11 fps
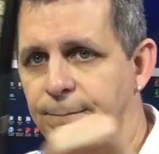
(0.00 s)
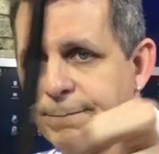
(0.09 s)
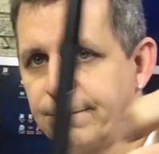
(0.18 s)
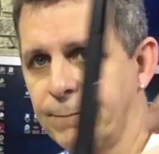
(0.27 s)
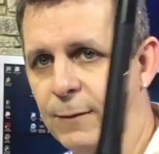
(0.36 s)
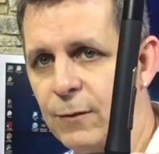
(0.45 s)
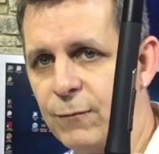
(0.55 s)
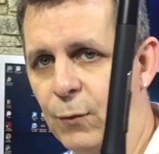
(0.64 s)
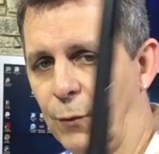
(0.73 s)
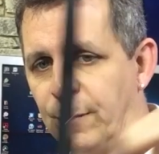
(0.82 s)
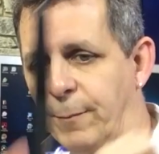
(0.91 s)
It's
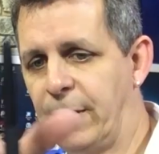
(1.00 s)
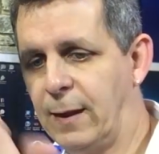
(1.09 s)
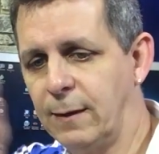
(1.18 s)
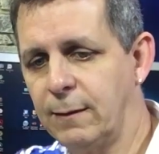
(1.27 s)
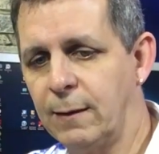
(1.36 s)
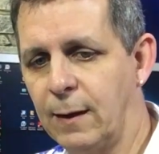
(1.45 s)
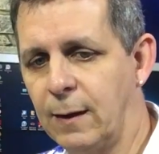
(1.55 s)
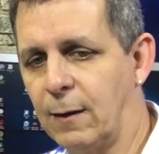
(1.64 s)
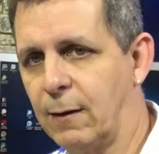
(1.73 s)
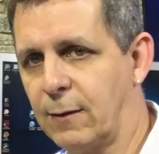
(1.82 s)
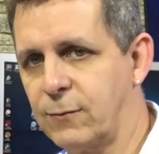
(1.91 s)
for holding the pen, and
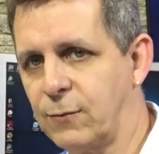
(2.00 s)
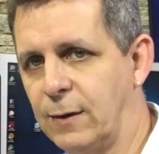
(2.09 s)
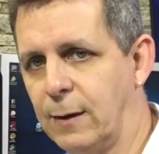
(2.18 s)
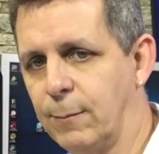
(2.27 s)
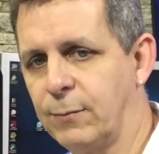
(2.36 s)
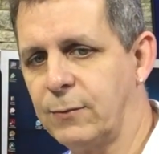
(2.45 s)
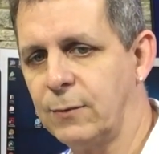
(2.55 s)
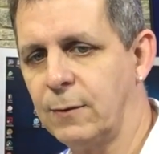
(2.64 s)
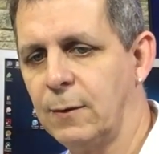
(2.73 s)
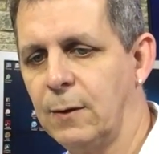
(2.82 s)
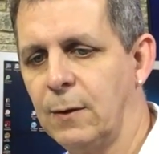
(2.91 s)
our extra nibs
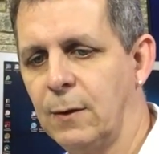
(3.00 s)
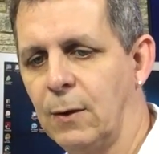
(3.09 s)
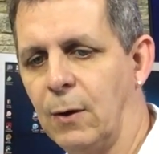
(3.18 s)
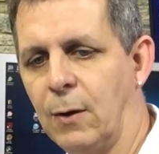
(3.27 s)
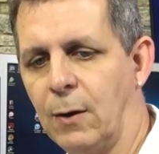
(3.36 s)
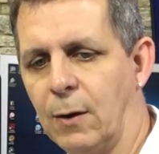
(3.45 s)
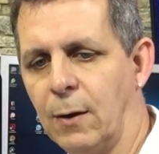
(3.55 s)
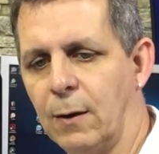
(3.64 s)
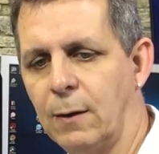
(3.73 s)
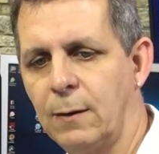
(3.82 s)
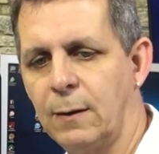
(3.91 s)

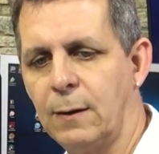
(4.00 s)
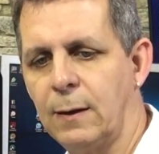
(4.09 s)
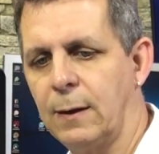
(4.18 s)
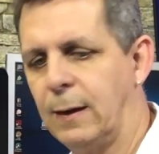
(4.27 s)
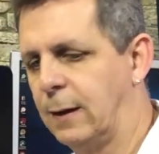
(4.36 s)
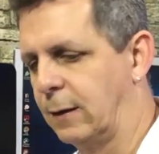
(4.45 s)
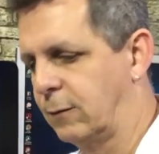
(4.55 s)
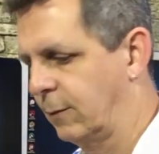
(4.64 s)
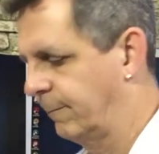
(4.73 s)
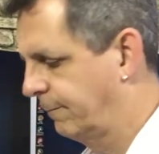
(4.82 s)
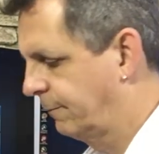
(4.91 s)
are in it.
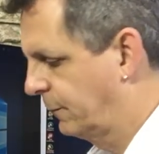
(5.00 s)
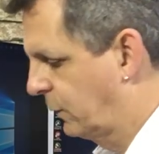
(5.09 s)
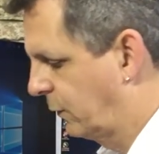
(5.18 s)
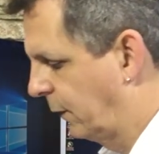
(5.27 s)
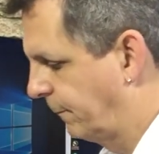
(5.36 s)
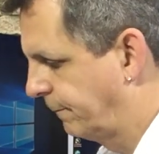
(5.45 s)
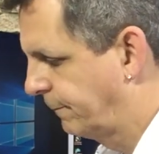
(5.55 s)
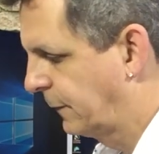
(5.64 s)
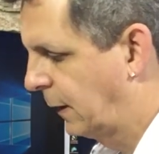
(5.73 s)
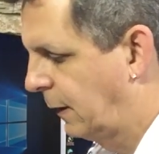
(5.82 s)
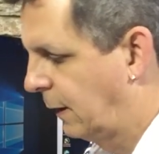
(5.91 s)
So
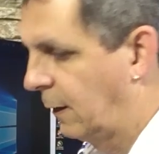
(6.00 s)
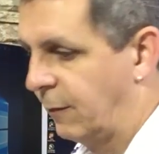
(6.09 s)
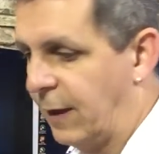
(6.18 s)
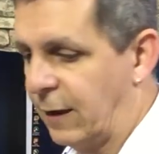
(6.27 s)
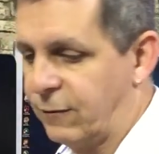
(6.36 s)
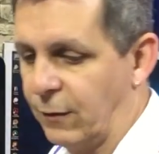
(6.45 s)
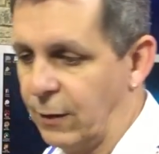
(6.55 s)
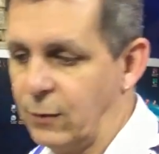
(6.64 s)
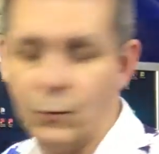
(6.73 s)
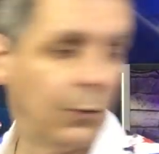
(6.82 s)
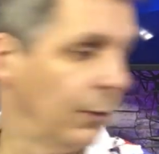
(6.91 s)
that's very
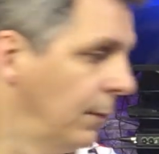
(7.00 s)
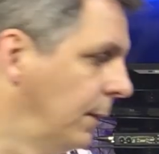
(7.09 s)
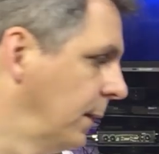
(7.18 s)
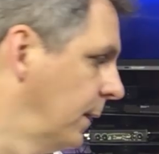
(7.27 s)
cool.